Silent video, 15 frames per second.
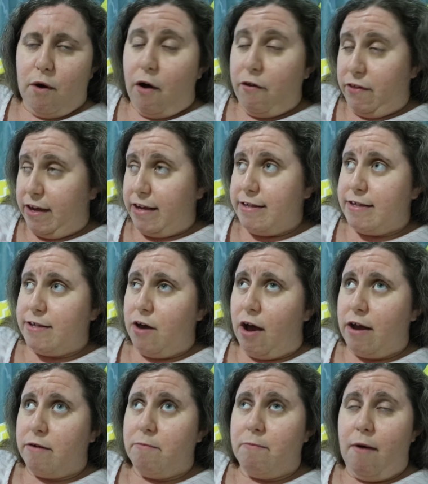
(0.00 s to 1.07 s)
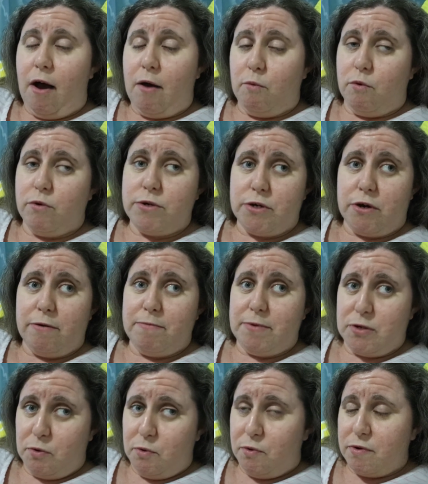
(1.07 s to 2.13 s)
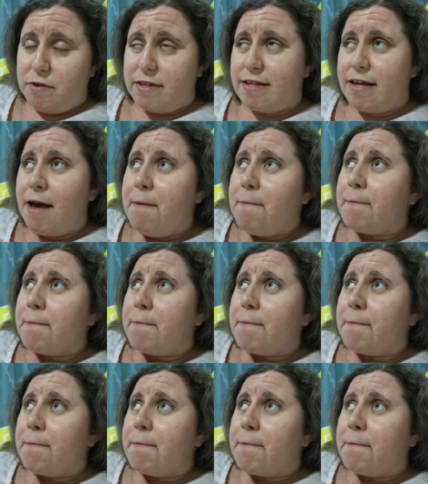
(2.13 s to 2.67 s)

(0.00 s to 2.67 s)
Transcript: on the inside of my wardrobe doors.